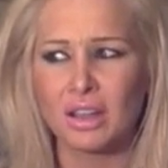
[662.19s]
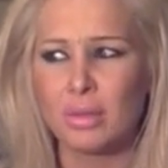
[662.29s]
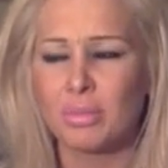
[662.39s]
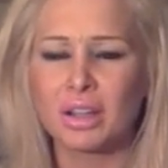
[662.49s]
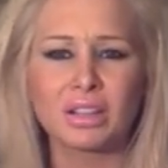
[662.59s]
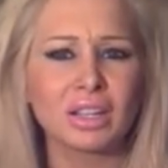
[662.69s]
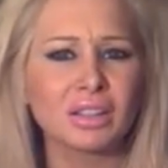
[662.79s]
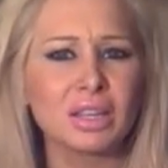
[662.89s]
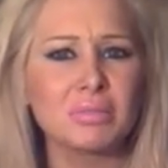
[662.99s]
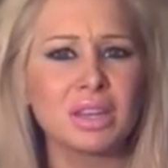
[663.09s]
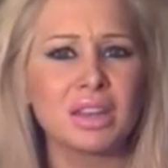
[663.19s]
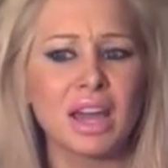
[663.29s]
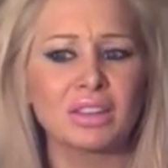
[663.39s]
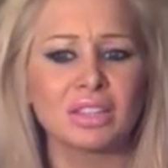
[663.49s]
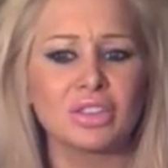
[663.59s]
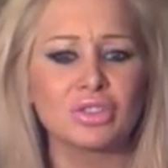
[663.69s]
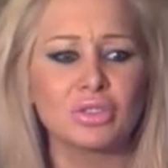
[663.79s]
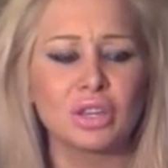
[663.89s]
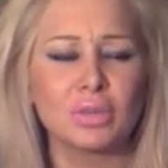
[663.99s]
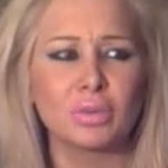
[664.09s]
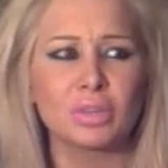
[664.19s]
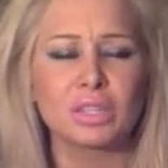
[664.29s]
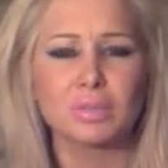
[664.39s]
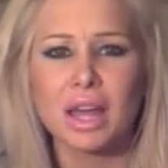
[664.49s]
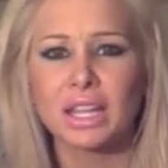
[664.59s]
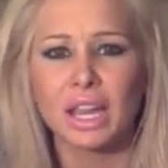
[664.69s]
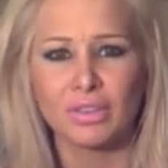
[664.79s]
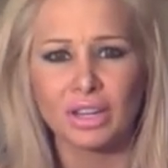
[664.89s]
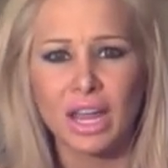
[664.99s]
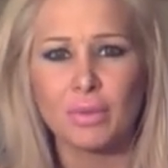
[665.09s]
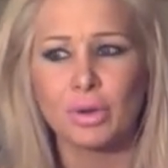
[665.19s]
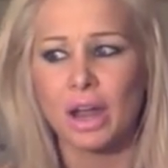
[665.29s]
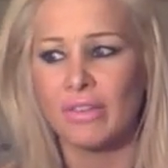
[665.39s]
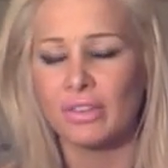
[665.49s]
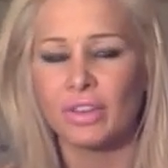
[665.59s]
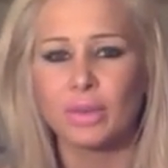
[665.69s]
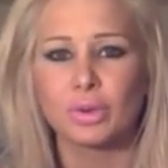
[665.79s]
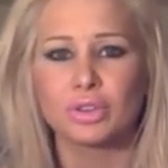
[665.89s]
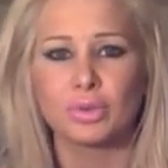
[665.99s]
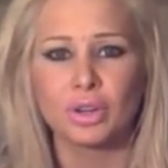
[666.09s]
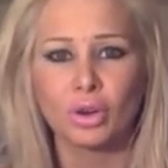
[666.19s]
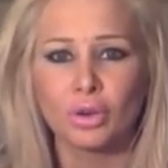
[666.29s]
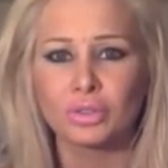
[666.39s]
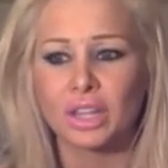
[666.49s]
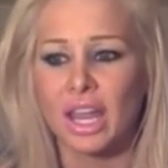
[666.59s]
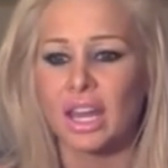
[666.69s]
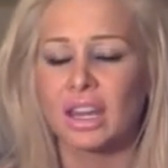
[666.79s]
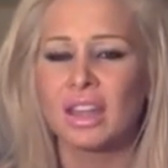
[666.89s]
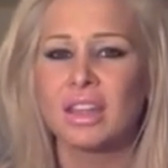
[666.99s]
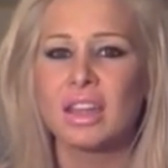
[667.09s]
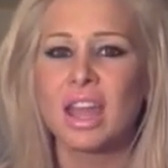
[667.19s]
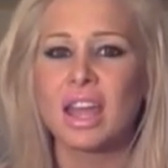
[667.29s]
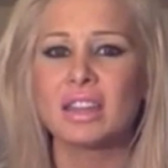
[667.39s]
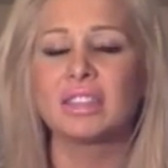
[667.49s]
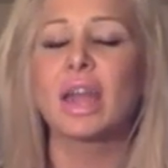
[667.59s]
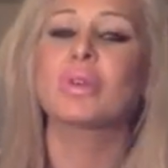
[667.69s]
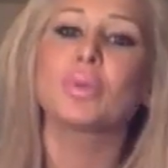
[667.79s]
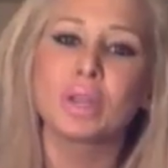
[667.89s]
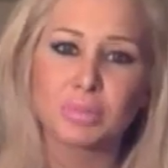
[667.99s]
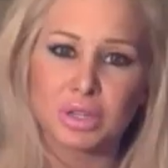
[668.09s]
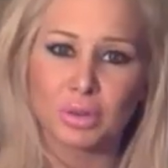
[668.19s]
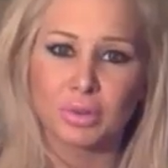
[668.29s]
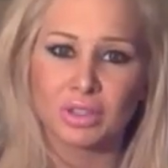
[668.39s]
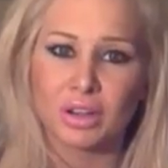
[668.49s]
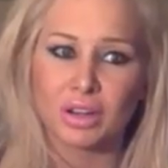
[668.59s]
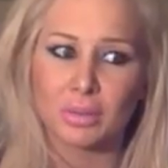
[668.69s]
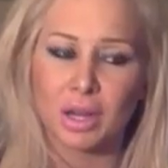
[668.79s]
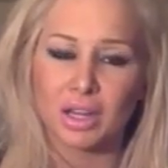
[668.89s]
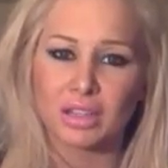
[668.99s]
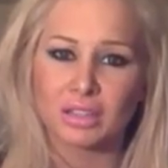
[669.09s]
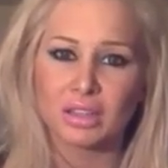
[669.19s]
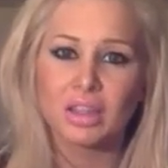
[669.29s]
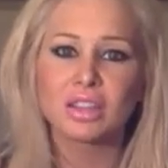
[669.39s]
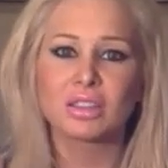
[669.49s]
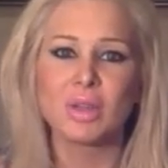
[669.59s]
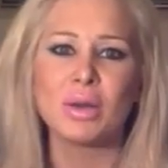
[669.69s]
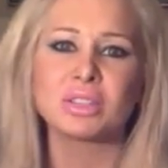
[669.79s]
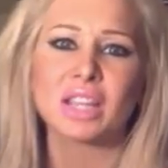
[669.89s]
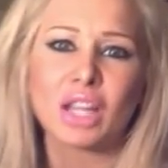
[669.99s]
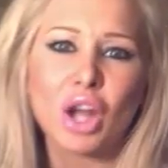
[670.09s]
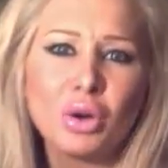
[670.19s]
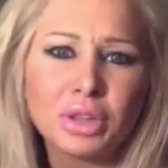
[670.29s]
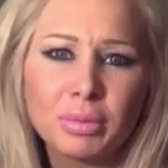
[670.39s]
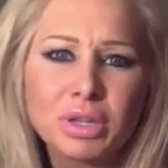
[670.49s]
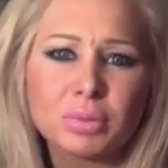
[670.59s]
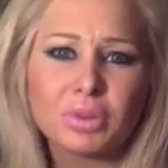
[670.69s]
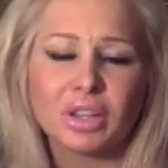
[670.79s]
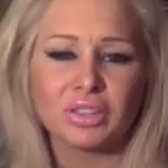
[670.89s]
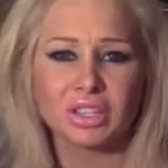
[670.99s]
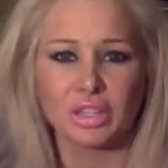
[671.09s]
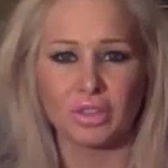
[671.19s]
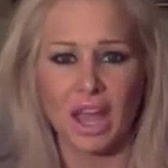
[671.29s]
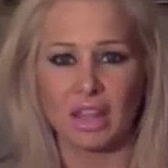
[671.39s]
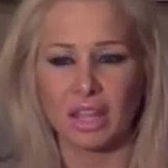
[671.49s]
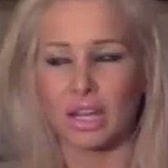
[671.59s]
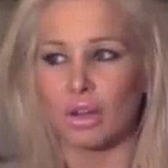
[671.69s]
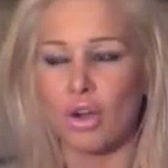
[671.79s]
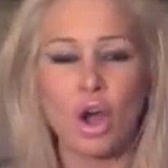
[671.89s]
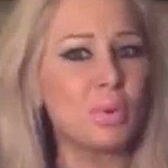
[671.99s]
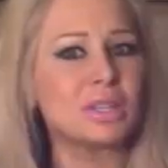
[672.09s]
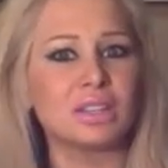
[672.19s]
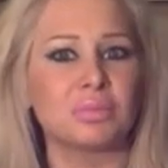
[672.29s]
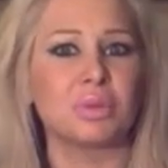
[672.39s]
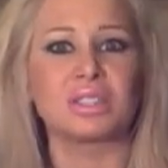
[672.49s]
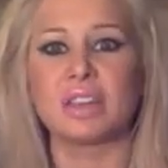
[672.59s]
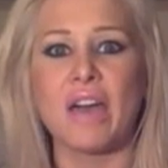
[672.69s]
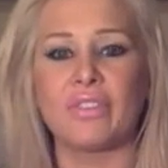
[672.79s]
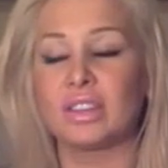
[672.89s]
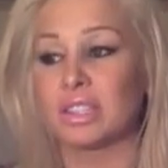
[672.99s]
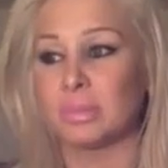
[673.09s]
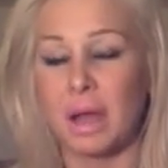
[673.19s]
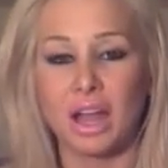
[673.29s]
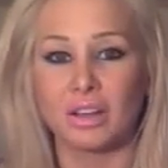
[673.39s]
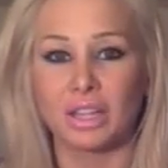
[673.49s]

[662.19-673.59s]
But clearly, me, Natalie, and Judy were smiling every day. We were having fun. We were doing our own thing. And then they were the ones miserable and talking about us. So now it's like, oh, they're miserable, they're this, they're that. Like, all we did was laugh and smile.